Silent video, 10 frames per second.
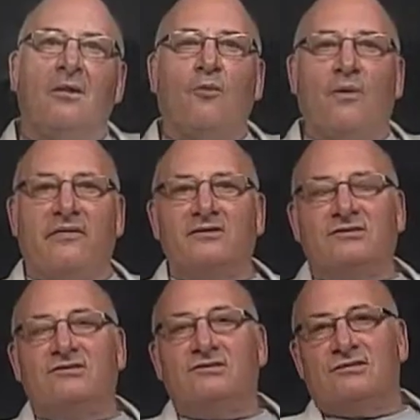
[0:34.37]
Hello,
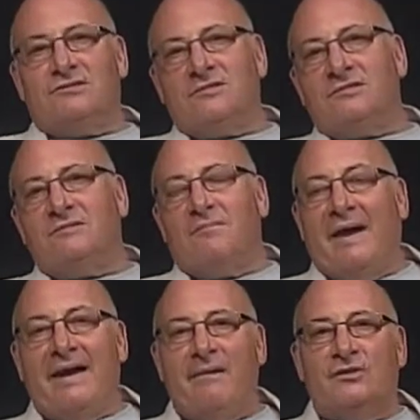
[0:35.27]
brothers and sisters.
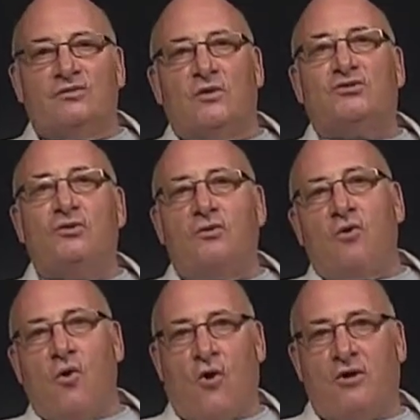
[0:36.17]
My name is Richard
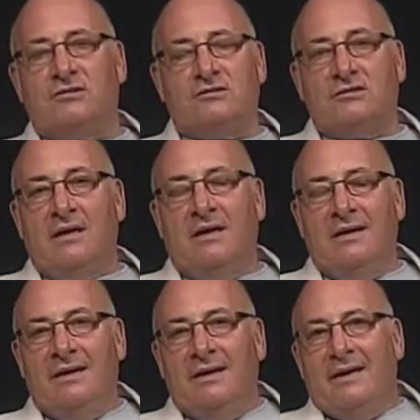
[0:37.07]
Koritz.
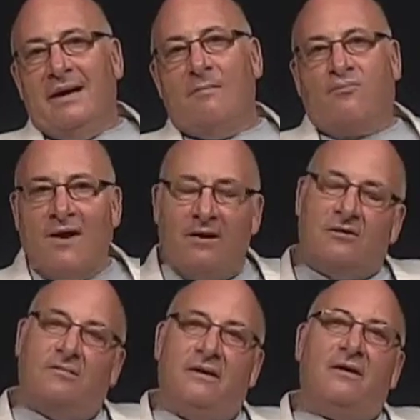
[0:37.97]
I'm
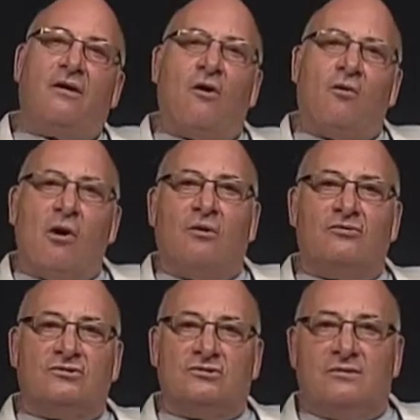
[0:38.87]
proud to be the
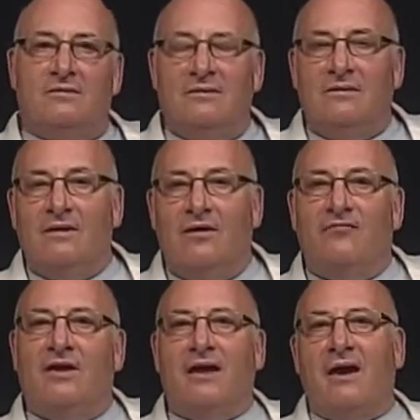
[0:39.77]
co-host
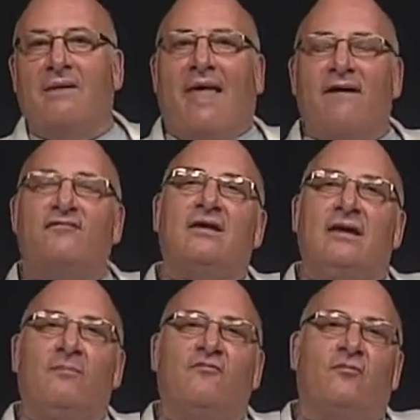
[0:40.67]
of You Got a Laugh to
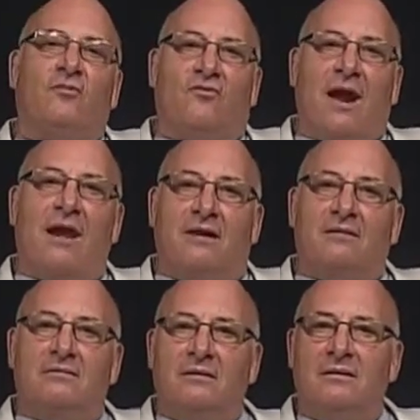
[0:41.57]
Keep from
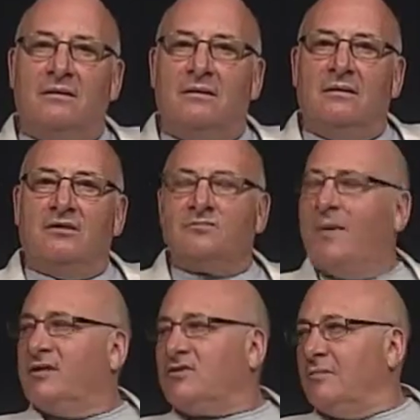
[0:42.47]
Crying,
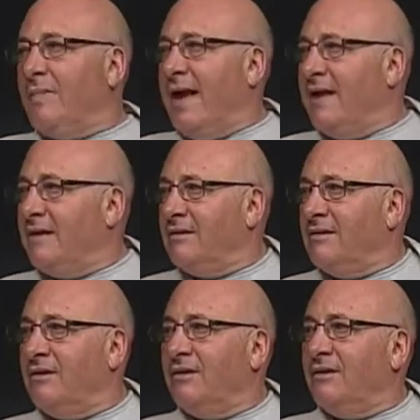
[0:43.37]
sponsored by
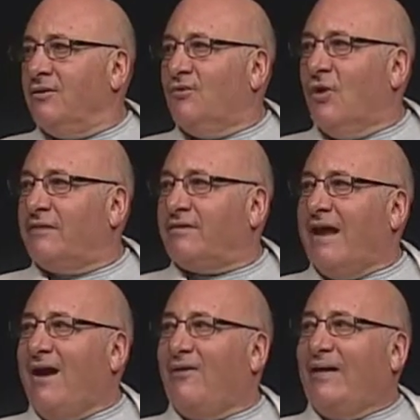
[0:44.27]
North, North
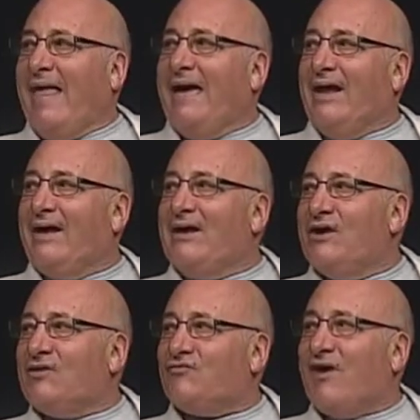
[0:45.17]
Carolina,
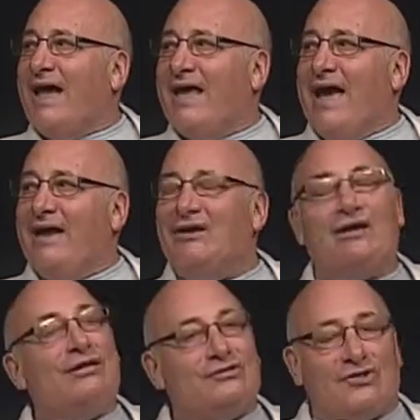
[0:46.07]
Carolina,
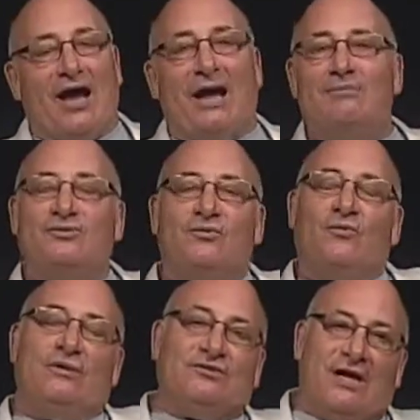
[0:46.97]
Triad Jobs
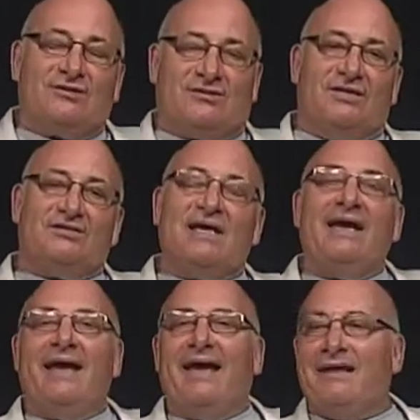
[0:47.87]
with, with Justice. justice.